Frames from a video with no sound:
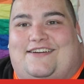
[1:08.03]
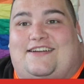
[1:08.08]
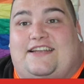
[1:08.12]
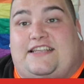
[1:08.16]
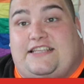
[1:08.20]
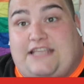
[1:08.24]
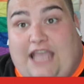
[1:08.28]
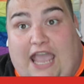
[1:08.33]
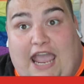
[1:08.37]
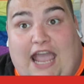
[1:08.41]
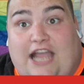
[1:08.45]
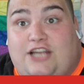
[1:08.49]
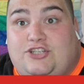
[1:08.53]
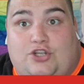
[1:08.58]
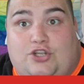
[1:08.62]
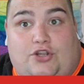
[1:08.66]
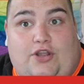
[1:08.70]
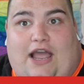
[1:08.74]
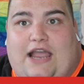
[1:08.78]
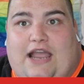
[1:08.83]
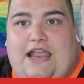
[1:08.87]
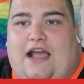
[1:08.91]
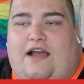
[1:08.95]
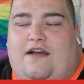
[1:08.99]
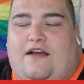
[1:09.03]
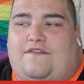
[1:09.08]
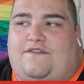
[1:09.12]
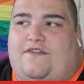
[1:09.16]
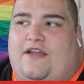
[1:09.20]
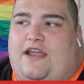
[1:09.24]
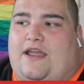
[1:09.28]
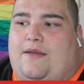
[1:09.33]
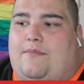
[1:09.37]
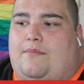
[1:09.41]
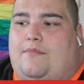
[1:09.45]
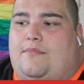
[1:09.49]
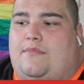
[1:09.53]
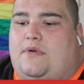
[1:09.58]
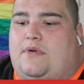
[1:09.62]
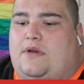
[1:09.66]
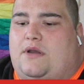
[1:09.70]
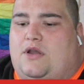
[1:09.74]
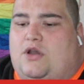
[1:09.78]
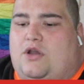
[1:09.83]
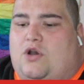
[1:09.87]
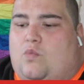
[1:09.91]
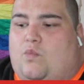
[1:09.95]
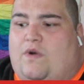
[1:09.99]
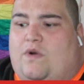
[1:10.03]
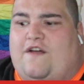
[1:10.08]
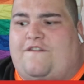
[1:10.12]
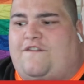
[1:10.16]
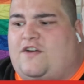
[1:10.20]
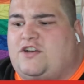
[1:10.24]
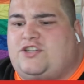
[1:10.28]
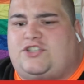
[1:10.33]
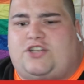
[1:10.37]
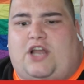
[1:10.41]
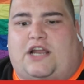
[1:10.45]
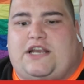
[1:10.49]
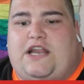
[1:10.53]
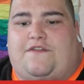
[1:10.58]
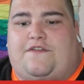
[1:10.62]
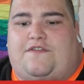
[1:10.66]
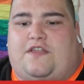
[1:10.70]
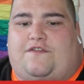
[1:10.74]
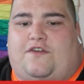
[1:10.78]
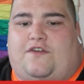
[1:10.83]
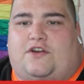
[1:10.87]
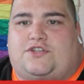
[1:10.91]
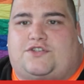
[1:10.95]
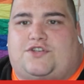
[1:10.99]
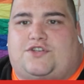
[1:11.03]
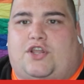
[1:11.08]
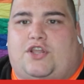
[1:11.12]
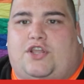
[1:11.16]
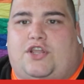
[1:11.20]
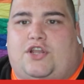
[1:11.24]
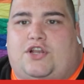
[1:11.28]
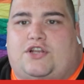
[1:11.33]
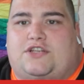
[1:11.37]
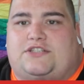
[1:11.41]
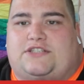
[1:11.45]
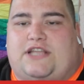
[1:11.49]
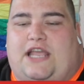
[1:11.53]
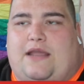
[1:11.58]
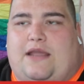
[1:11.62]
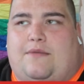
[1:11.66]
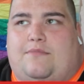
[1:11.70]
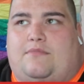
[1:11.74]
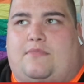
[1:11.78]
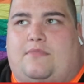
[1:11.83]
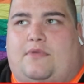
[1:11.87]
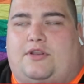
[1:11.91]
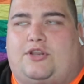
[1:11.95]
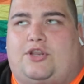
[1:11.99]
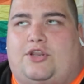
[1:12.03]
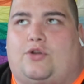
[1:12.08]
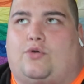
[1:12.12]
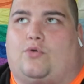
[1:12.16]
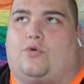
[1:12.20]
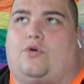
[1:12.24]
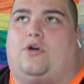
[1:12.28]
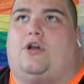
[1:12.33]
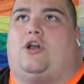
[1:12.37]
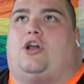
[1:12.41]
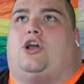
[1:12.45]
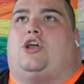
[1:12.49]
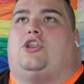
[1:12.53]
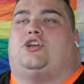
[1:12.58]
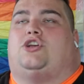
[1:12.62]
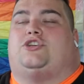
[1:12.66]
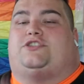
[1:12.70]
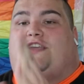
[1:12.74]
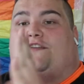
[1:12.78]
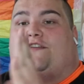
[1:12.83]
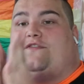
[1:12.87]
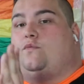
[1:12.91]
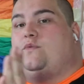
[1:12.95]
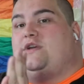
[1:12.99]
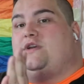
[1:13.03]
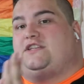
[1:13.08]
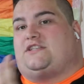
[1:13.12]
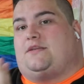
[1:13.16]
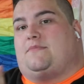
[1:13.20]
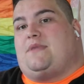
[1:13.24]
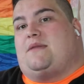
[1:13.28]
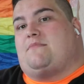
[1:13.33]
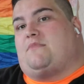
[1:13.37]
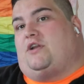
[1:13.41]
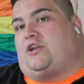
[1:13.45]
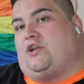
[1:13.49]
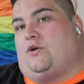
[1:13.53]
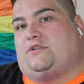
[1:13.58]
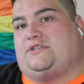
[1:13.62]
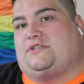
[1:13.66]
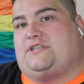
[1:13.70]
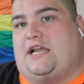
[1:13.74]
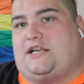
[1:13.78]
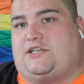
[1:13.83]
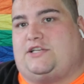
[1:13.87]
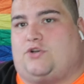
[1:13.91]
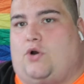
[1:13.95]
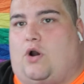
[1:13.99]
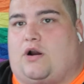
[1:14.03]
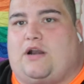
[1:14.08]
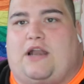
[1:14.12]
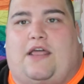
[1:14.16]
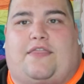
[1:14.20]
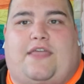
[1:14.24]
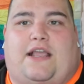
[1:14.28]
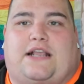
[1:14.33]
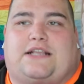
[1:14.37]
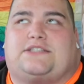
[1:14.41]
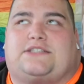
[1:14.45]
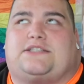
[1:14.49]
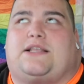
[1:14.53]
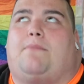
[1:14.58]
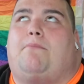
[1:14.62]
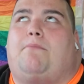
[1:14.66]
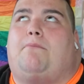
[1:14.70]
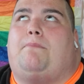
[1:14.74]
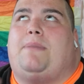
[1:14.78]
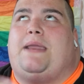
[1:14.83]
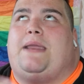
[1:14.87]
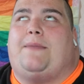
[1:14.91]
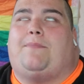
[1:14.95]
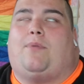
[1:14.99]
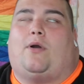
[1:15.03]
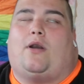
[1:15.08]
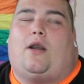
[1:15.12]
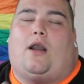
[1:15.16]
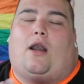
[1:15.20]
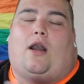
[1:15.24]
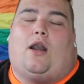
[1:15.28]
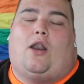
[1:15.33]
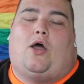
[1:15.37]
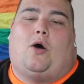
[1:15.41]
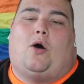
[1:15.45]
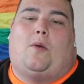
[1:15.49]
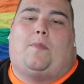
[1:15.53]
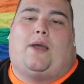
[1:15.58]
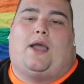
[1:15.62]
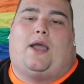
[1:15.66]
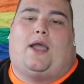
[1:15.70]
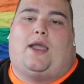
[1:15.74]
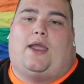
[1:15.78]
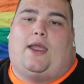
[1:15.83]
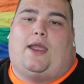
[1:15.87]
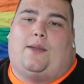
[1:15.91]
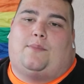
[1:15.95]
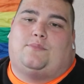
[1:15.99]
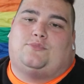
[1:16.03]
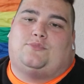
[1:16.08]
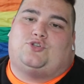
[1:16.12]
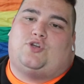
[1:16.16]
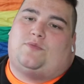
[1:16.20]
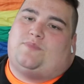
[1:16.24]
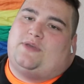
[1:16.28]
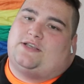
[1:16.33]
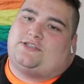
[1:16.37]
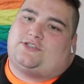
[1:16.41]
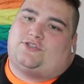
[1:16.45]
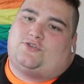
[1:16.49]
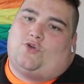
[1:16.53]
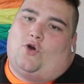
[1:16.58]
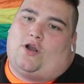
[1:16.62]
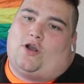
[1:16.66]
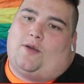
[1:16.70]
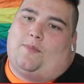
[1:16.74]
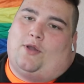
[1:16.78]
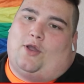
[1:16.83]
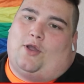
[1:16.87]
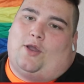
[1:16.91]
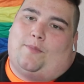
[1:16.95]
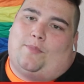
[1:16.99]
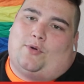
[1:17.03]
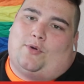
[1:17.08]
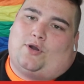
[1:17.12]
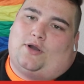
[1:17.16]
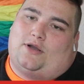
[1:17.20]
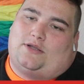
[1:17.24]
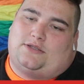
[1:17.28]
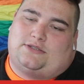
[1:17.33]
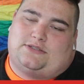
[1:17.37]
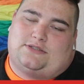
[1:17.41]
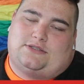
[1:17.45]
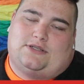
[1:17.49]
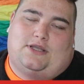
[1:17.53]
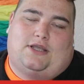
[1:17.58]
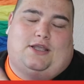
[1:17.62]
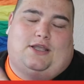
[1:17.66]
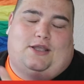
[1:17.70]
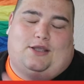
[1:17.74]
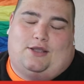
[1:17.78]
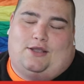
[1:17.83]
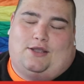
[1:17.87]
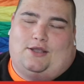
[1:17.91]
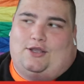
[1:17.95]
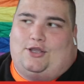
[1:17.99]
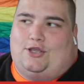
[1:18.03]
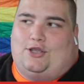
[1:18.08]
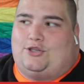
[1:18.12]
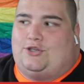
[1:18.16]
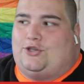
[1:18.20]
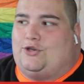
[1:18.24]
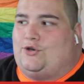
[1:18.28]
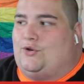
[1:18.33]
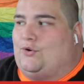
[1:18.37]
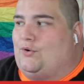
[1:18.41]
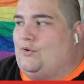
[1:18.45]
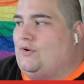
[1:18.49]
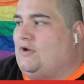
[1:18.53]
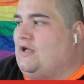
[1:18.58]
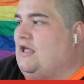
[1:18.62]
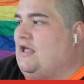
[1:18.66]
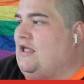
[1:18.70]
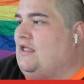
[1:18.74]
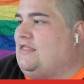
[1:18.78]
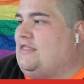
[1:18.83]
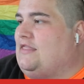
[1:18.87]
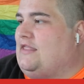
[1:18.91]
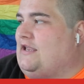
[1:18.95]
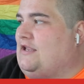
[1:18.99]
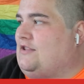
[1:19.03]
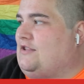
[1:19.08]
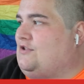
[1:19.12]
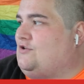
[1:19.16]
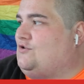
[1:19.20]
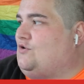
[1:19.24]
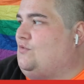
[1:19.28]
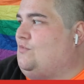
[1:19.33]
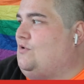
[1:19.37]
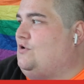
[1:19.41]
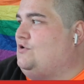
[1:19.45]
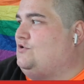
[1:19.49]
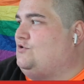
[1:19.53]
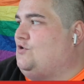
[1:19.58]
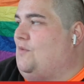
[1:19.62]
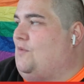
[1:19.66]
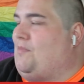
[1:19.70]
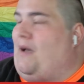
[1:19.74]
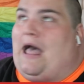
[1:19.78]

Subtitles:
Yeah, I do. I have. When I first started it for the first few years, you know, there's different ways to make money on TikTok, and I think some people are a little bit dubious to talk about it because, you know, they don't want to.